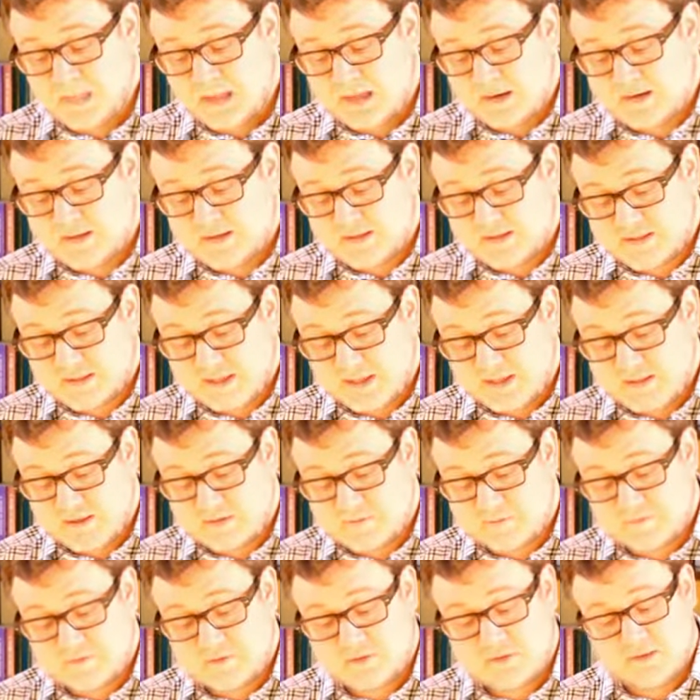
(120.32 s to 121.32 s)
and a
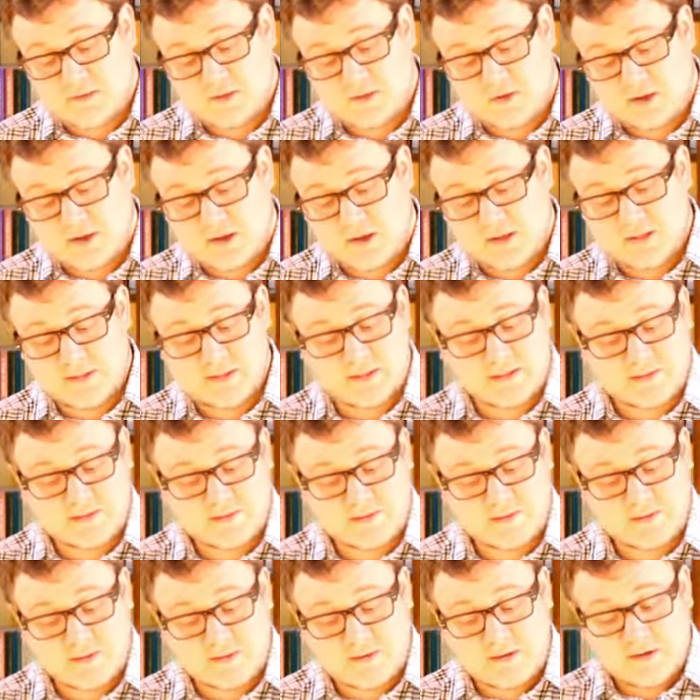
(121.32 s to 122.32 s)
zealot for the laws,
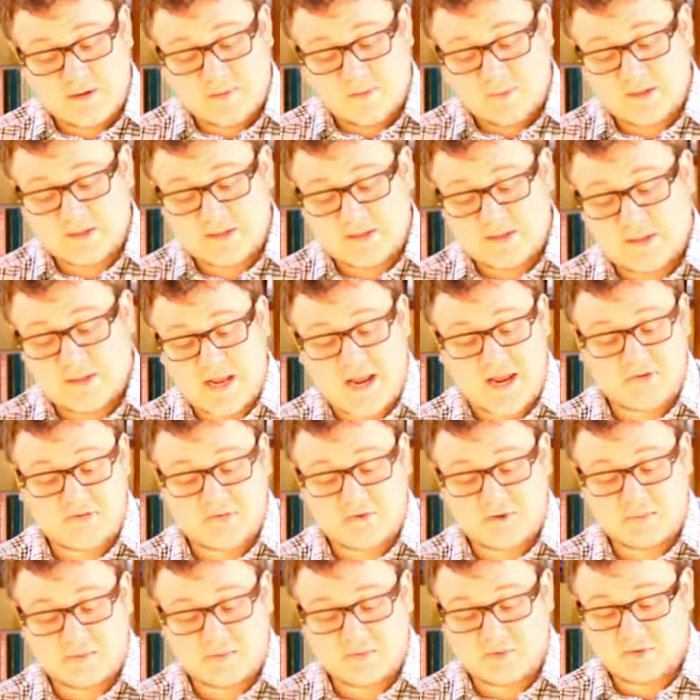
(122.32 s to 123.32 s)
when
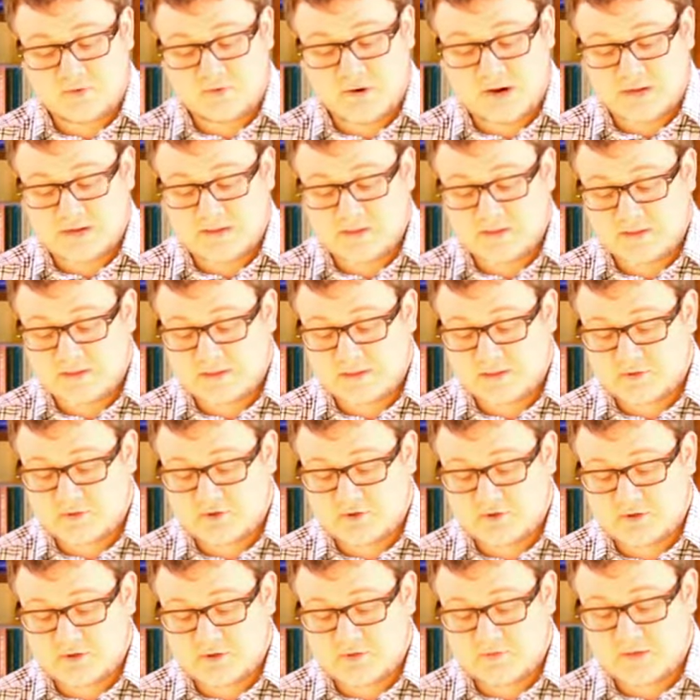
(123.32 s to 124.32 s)
hatred progressed to
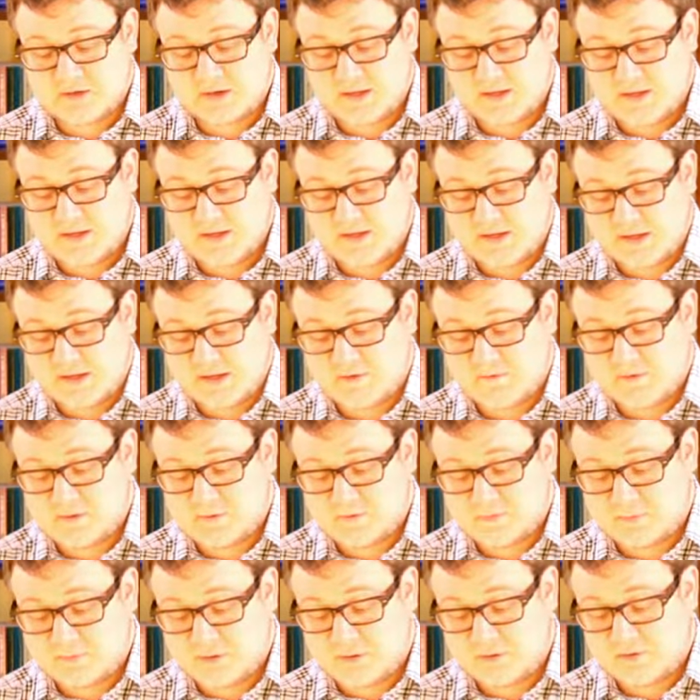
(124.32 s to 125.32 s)
such a degree that
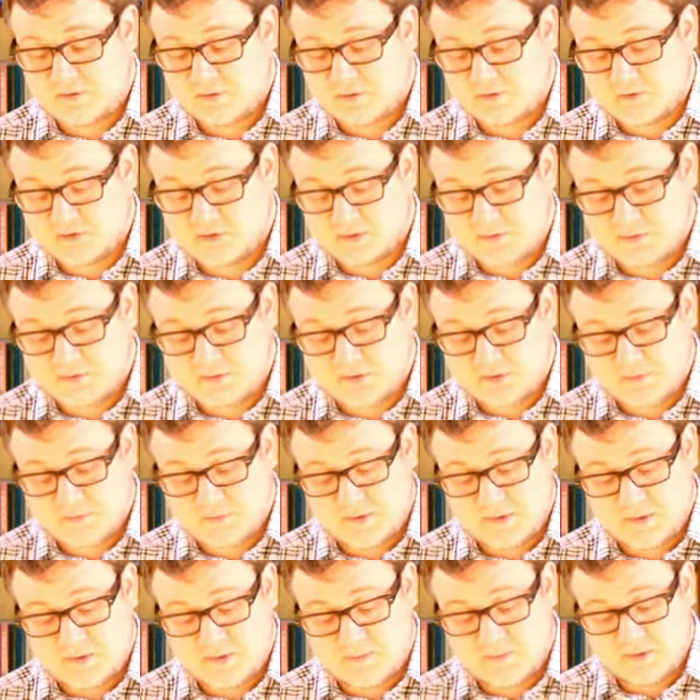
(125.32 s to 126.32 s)
even murderers were
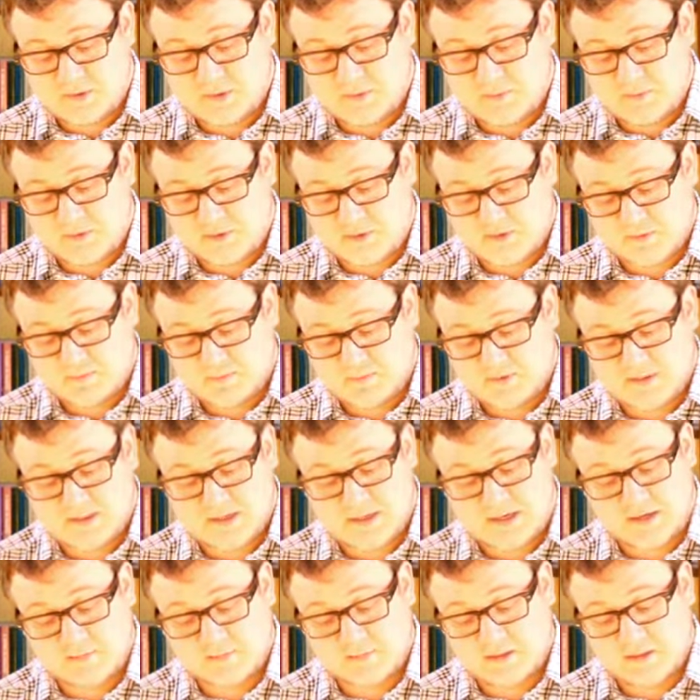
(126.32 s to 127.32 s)
committed by one of
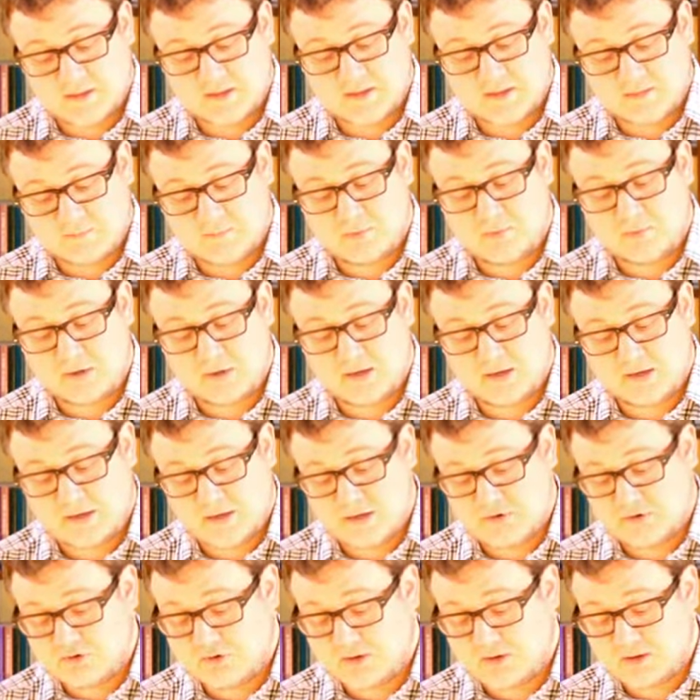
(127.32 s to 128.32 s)
Simon's appointed
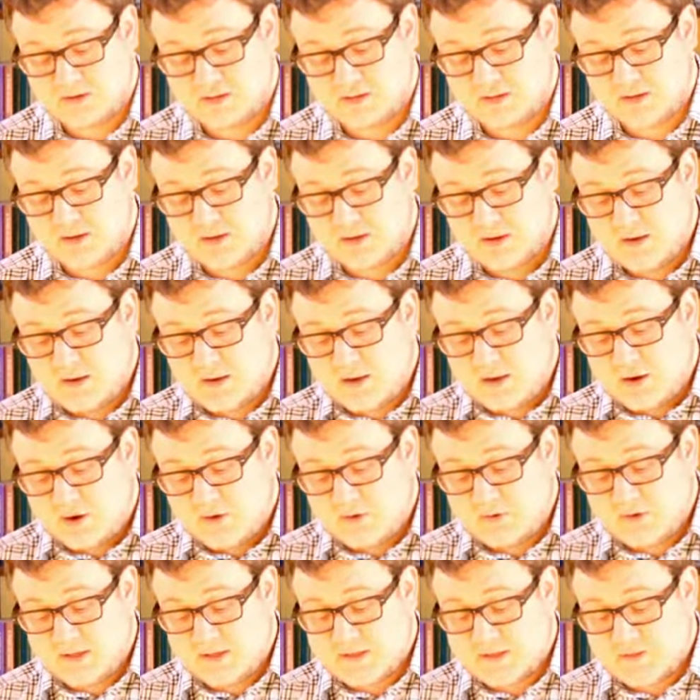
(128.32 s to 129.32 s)
agents,
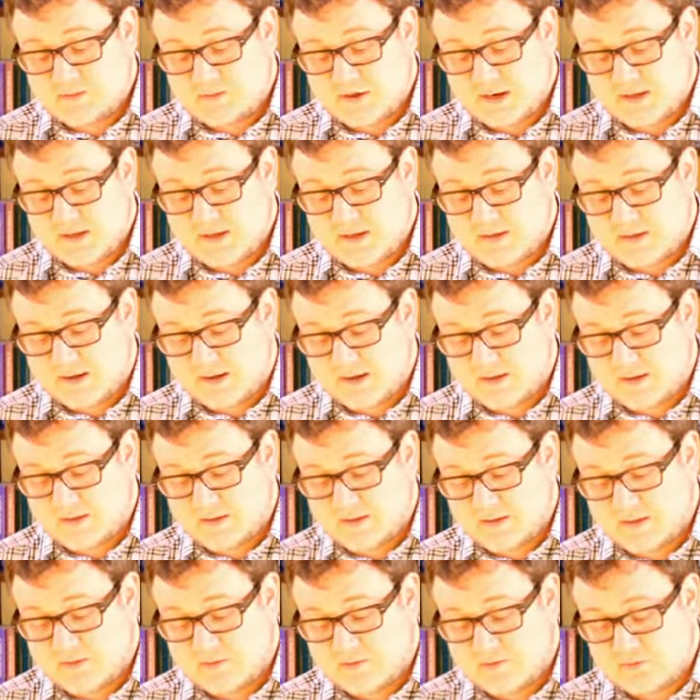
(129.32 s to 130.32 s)
Onias
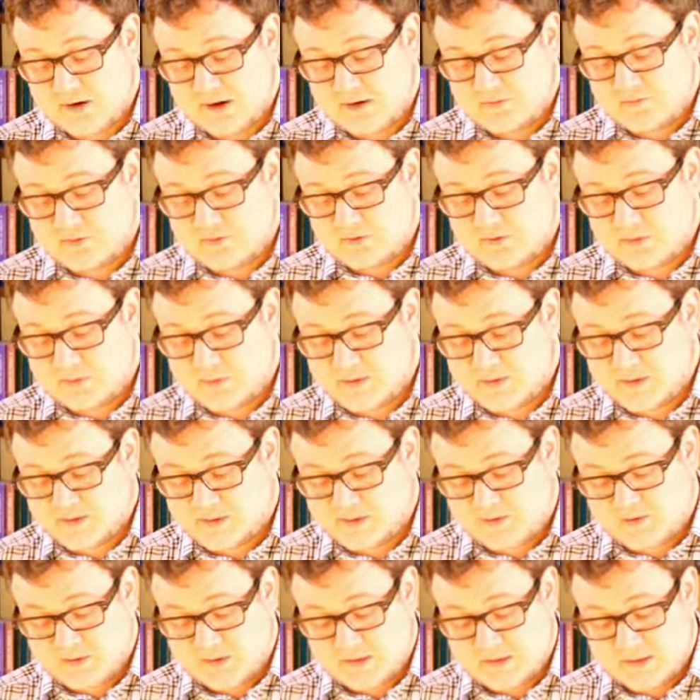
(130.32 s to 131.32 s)
recognized that the rivalry was
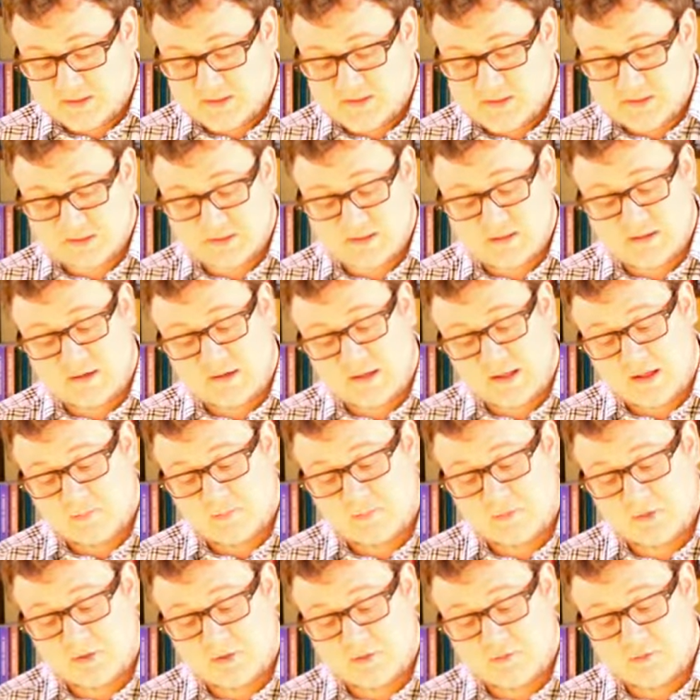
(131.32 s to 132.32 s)
serious and that
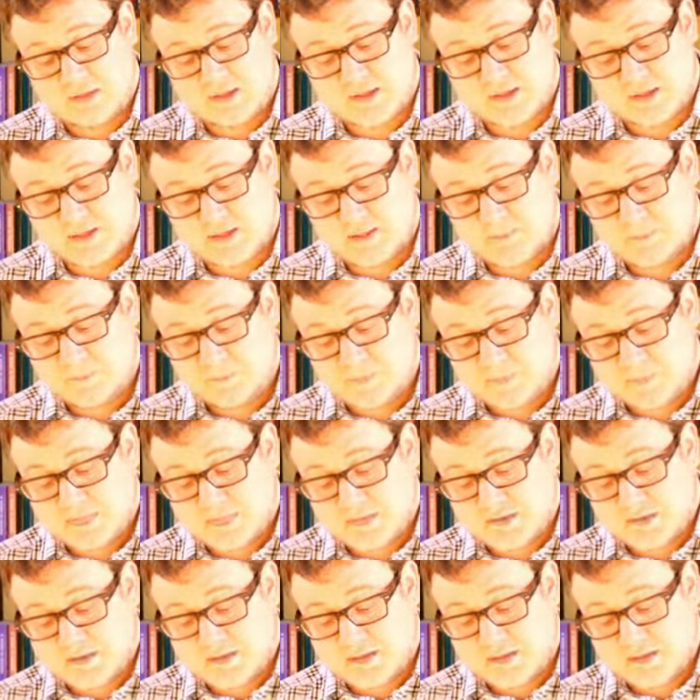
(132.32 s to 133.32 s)
Apollonius,
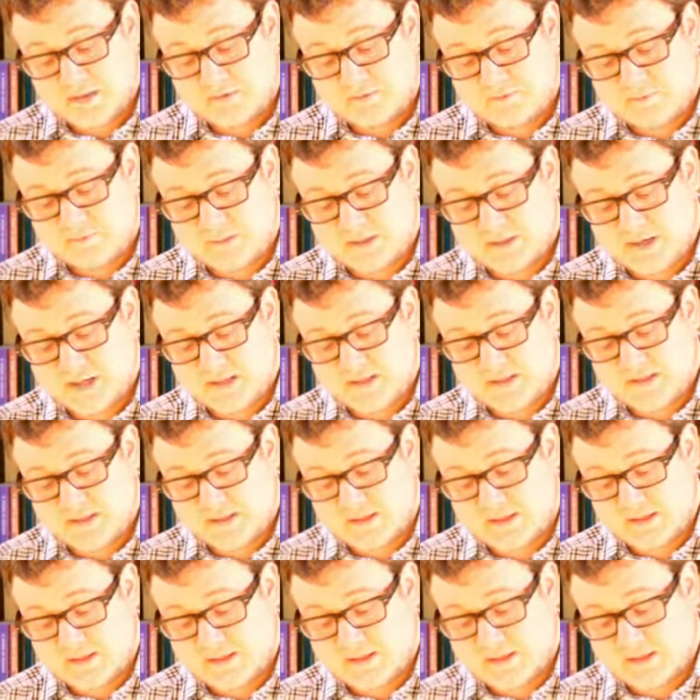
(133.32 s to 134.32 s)
the son of
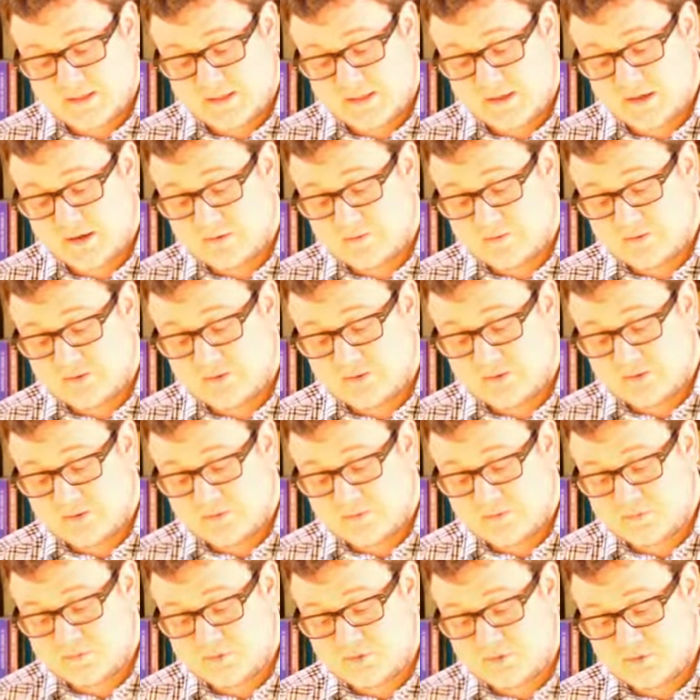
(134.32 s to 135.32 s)
Menestheus, the
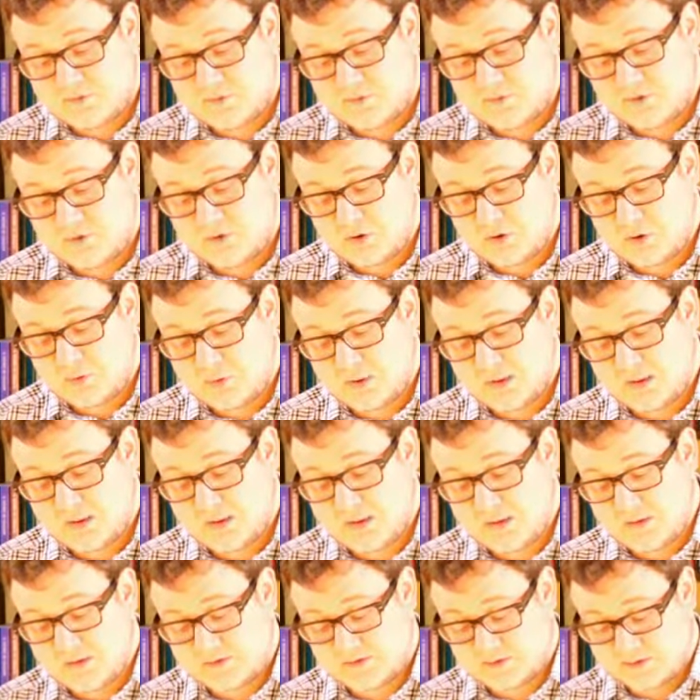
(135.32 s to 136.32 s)
governor of
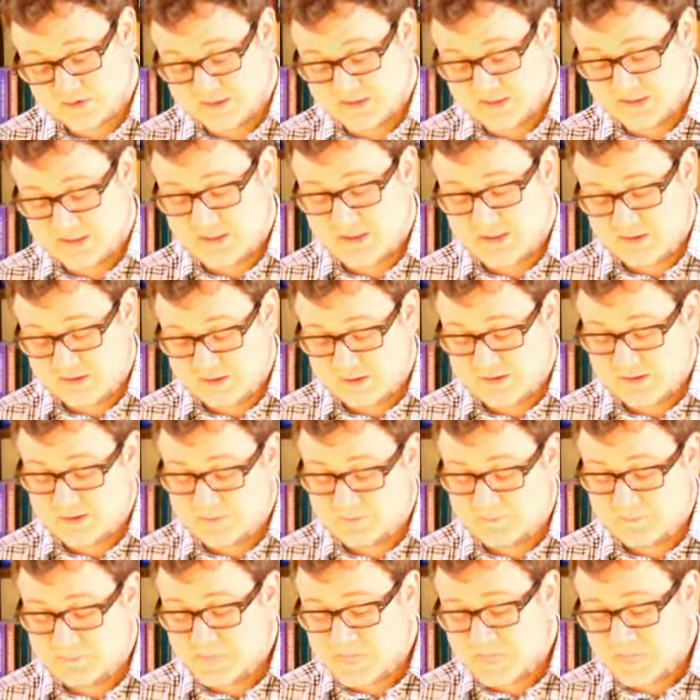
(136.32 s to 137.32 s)
Coelesyria